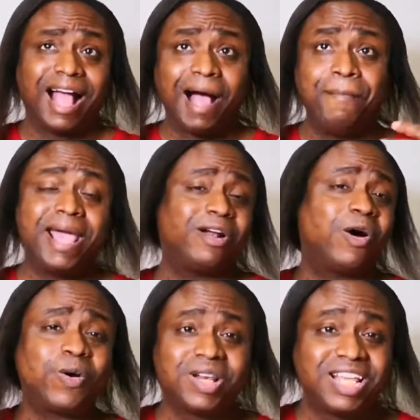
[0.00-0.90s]
I made a
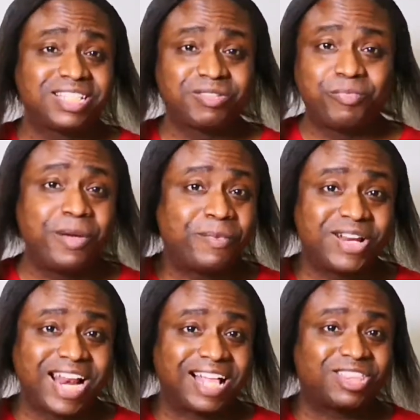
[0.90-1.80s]
whole list of people
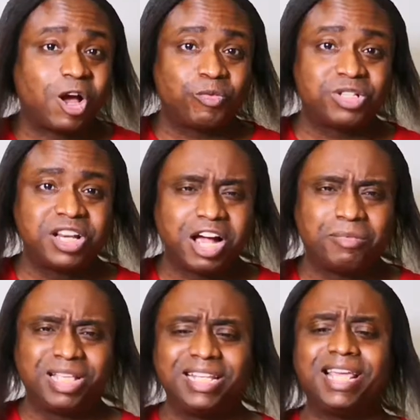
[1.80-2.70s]
that I thought were
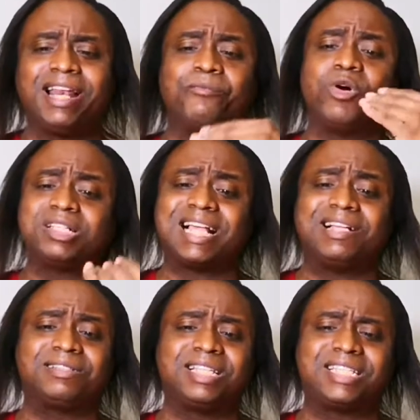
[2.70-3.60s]
snubbed, and then once
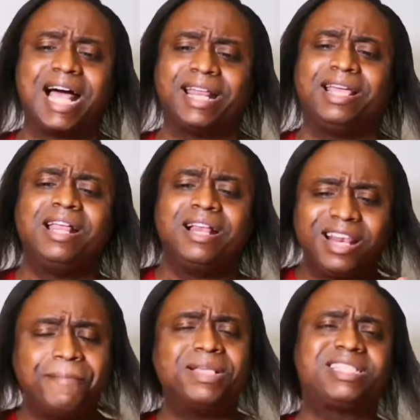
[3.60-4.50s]
I decided,
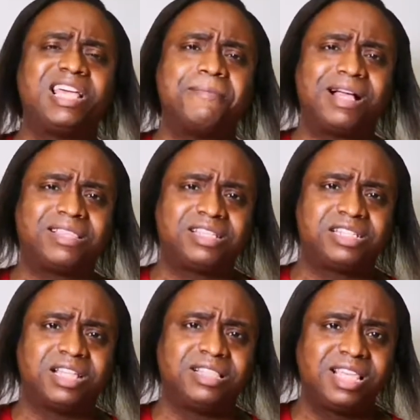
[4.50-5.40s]
let me see about
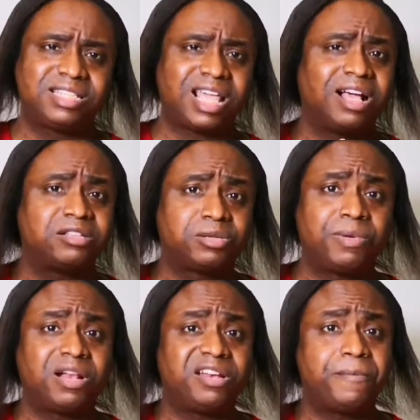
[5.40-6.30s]
this
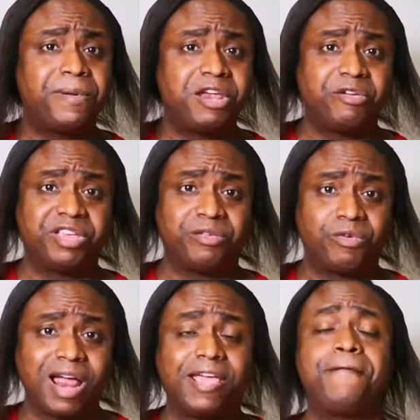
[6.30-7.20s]
eligibility period,
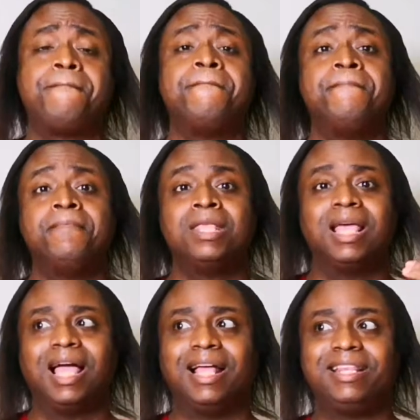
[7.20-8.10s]
right?
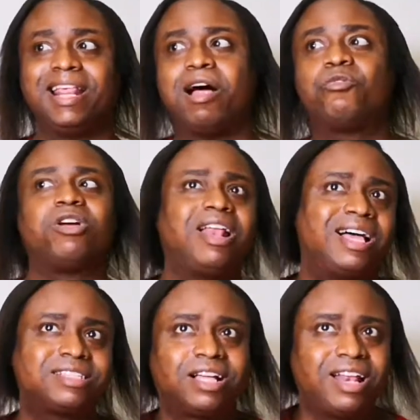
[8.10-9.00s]
And then I
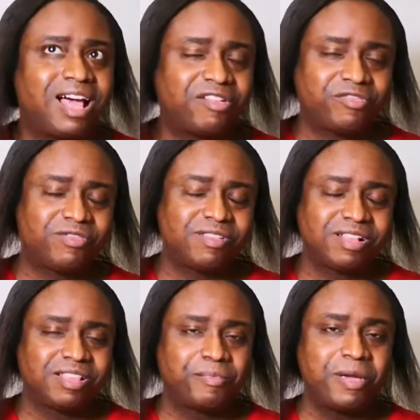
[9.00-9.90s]
realized a lot of
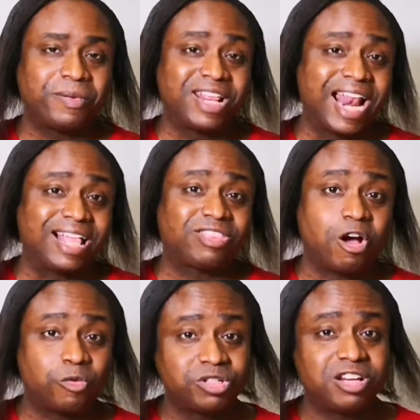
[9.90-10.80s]
the people that I
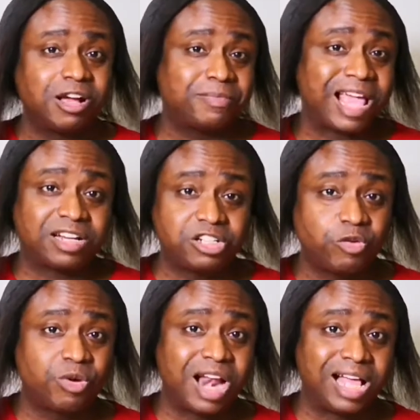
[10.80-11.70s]
thought were snubbed
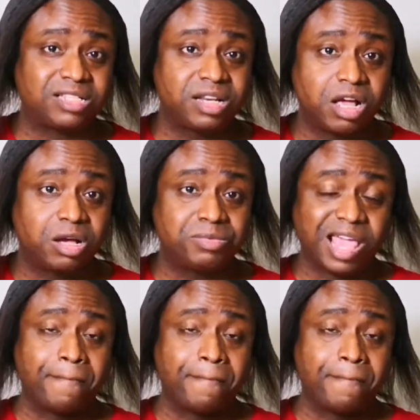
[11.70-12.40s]
actually were not snubbed.